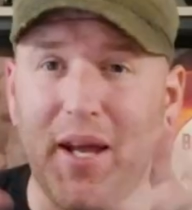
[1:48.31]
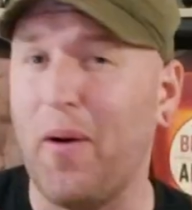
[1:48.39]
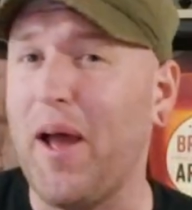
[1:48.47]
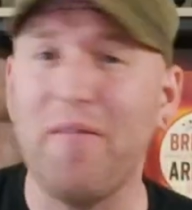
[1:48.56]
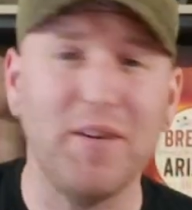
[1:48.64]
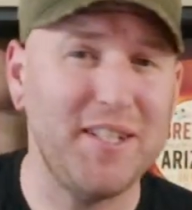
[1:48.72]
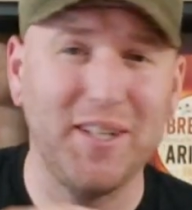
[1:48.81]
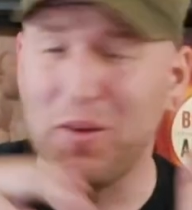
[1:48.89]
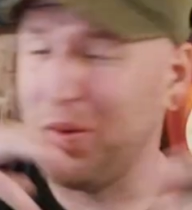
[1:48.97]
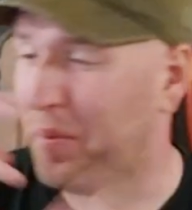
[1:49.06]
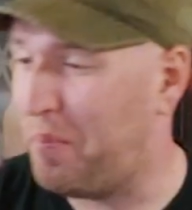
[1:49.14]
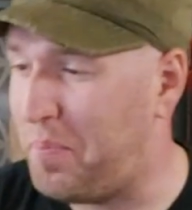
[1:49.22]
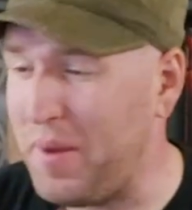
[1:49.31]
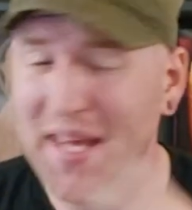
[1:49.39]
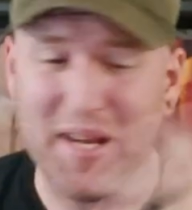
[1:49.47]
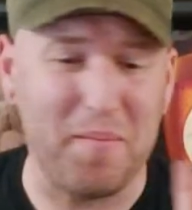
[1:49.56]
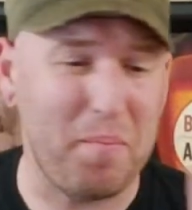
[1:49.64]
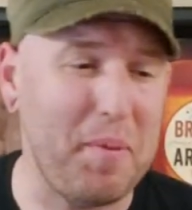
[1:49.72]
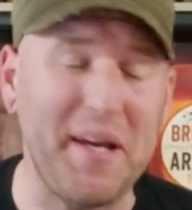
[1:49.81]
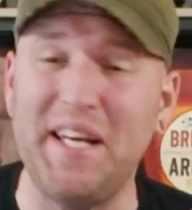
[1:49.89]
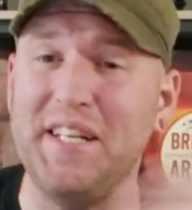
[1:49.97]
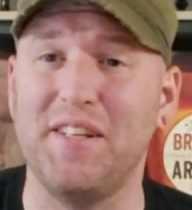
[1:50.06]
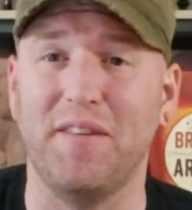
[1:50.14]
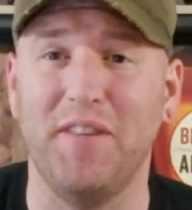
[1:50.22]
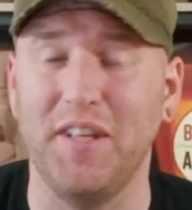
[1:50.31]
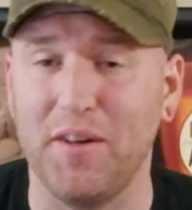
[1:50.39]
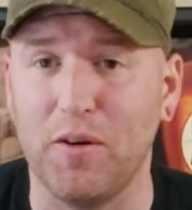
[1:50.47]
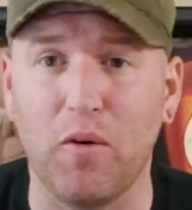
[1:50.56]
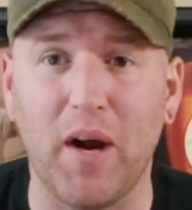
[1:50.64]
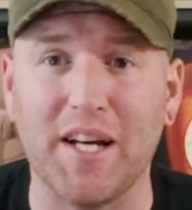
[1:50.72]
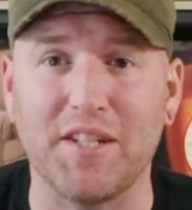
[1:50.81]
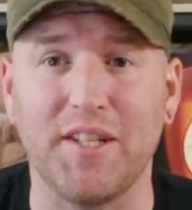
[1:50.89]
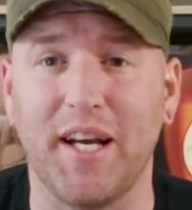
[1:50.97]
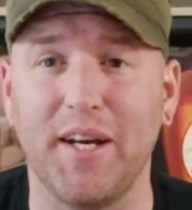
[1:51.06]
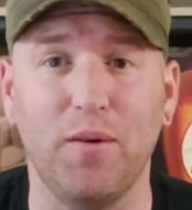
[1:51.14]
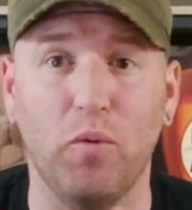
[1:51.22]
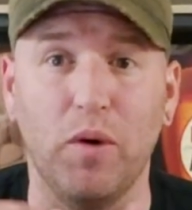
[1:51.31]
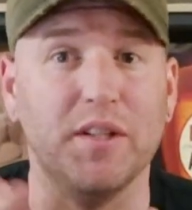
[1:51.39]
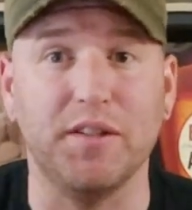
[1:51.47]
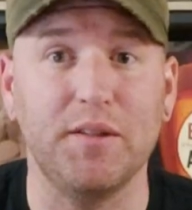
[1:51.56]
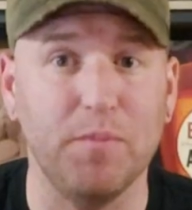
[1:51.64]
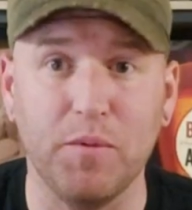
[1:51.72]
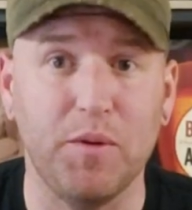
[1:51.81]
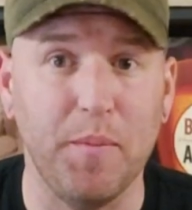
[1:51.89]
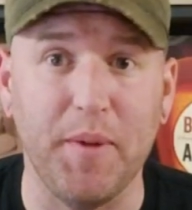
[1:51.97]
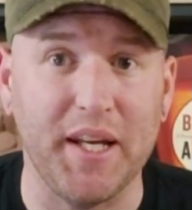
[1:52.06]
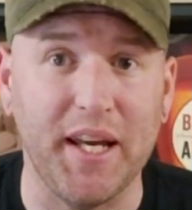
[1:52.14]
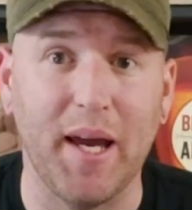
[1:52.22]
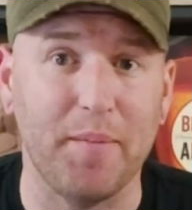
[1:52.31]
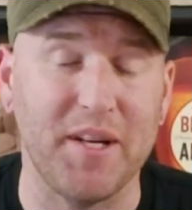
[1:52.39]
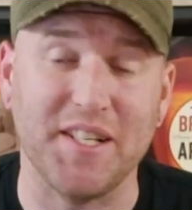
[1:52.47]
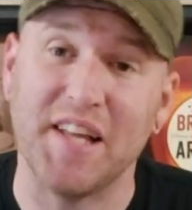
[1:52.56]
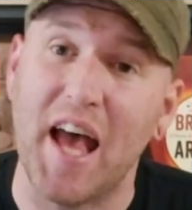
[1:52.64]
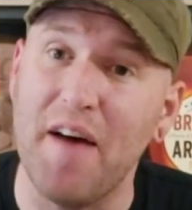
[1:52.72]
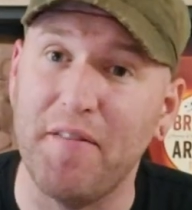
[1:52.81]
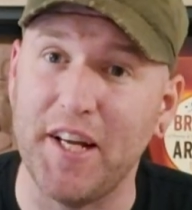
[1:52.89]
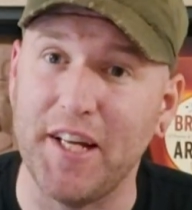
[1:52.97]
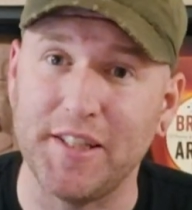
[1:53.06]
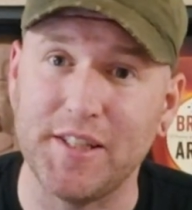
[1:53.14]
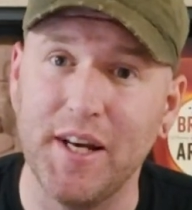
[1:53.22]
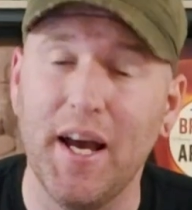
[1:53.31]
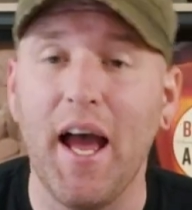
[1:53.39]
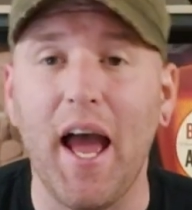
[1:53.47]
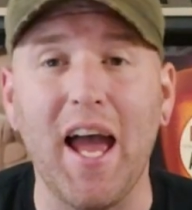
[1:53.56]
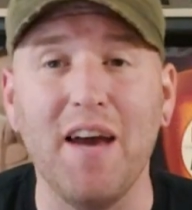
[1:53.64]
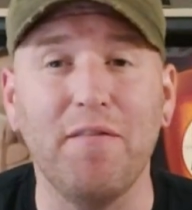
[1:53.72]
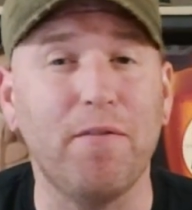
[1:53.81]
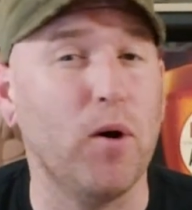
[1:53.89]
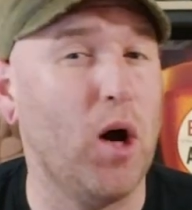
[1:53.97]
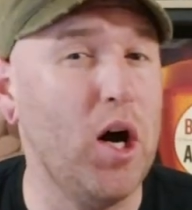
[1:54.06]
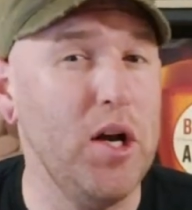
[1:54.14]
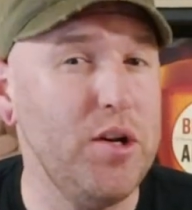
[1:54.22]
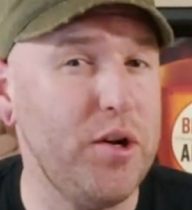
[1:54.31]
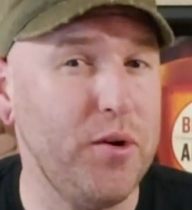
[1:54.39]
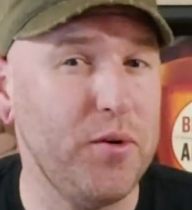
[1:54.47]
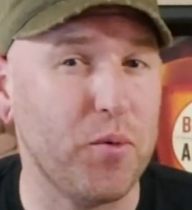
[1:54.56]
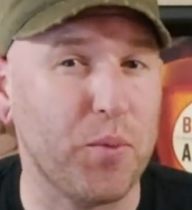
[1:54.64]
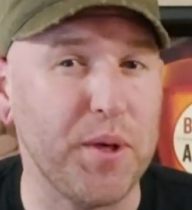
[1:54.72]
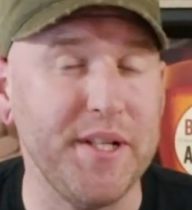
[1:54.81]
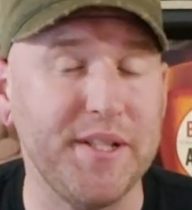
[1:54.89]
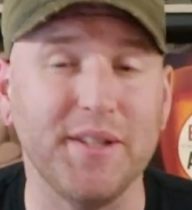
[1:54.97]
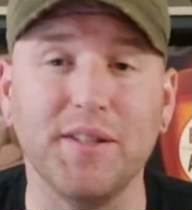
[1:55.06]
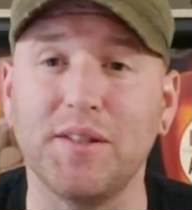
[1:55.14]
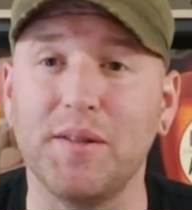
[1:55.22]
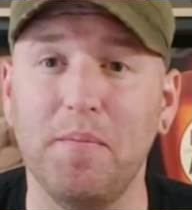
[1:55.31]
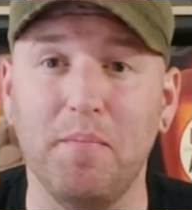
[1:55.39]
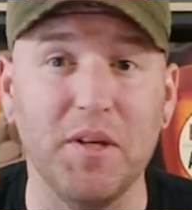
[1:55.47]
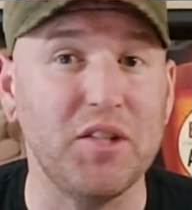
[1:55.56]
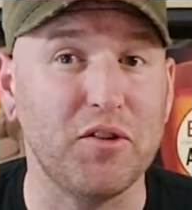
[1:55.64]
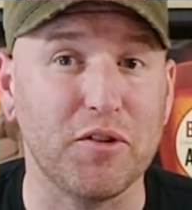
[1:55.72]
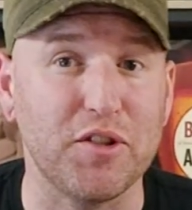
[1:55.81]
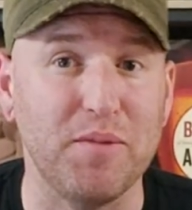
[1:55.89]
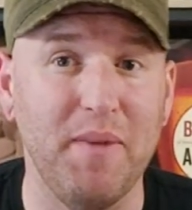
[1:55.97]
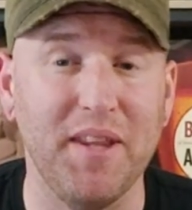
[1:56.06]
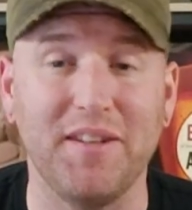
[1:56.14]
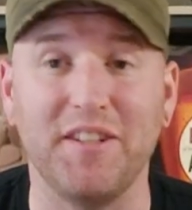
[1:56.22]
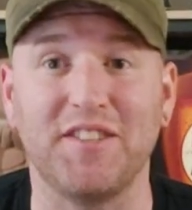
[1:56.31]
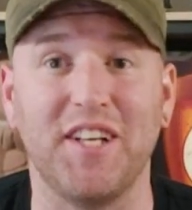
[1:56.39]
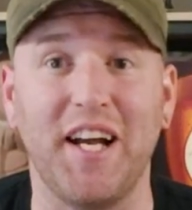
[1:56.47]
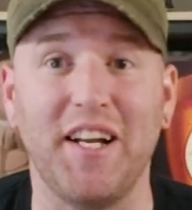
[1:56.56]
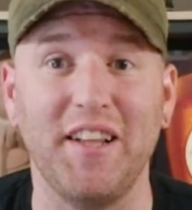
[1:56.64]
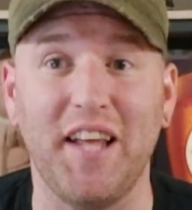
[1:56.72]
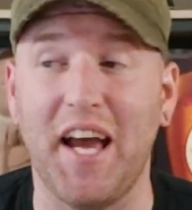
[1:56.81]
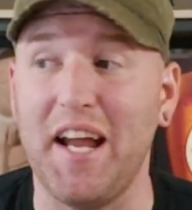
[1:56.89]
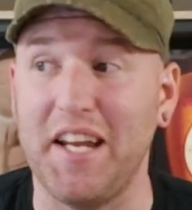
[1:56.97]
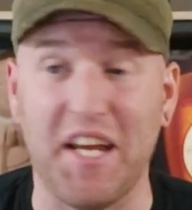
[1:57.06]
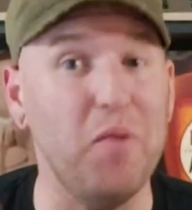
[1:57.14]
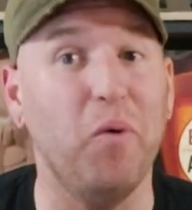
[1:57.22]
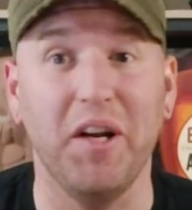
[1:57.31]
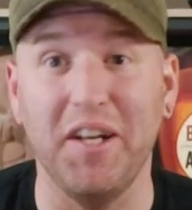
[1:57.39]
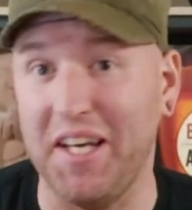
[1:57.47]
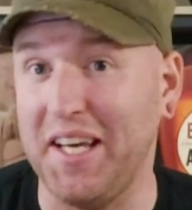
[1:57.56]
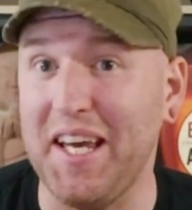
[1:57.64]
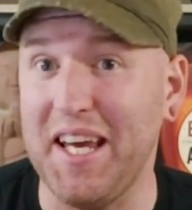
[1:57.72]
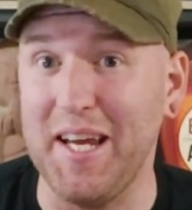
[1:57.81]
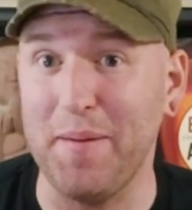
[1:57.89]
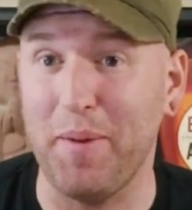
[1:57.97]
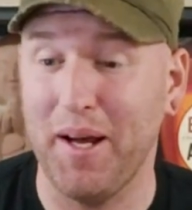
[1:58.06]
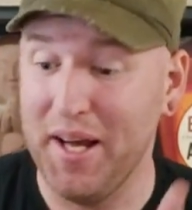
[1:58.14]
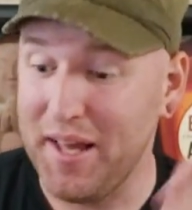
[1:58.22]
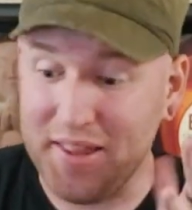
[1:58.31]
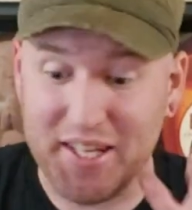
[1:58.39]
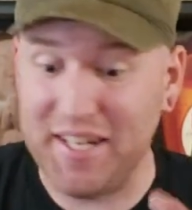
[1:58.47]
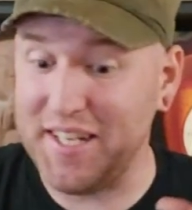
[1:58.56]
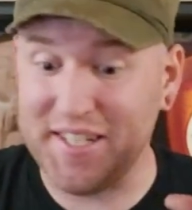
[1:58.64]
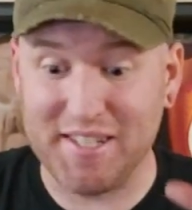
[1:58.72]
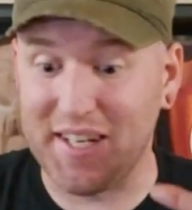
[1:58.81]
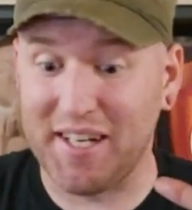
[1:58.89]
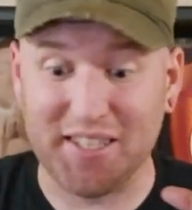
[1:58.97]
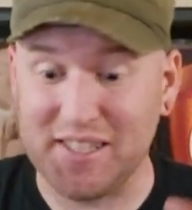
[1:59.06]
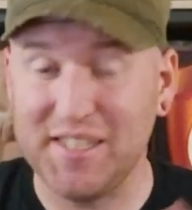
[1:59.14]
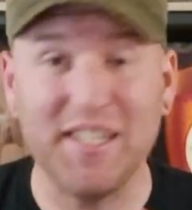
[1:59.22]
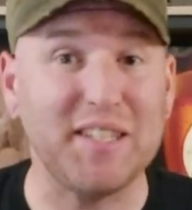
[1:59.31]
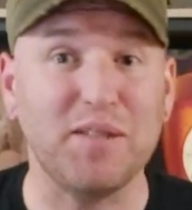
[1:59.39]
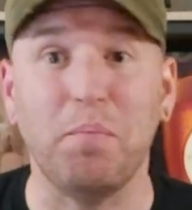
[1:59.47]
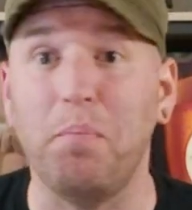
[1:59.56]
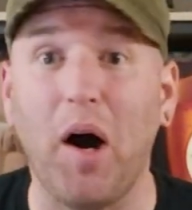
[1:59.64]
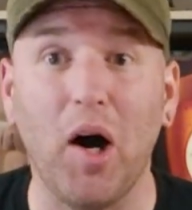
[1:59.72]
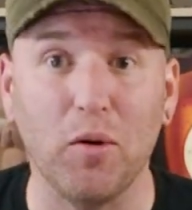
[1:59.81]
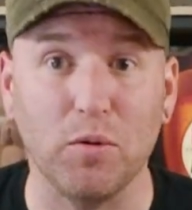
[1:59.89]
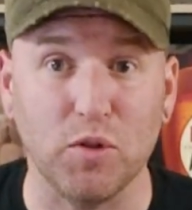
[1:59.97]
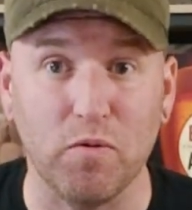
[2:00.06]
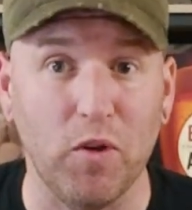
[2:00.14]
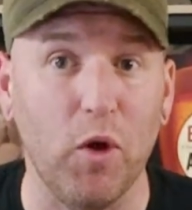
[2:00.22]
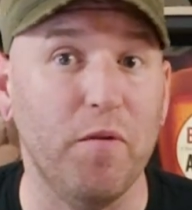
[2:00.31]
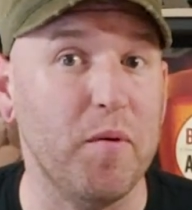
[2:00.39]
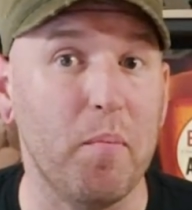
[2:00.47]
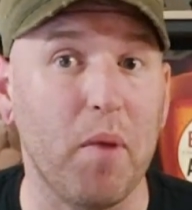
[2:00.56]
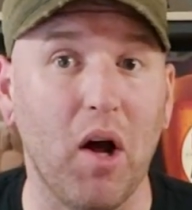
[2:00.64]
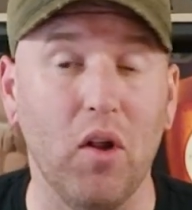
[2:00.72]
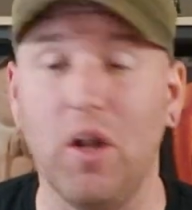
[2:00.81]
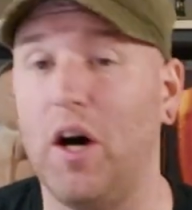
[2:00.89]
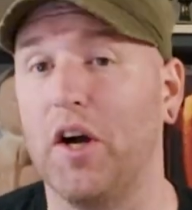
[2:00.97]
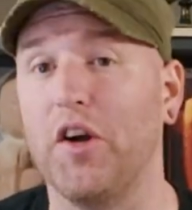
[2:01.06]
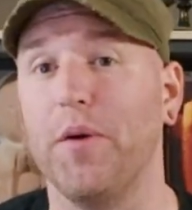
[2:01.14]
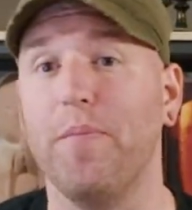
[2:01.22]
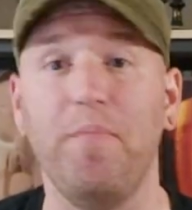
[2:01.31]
Now, every single bit and piece of the crash site was to be kept as evidence, and for unknown reasons, Mister Smith decided that he wanted to keep these uh, six bottles of Löwenbräu lager,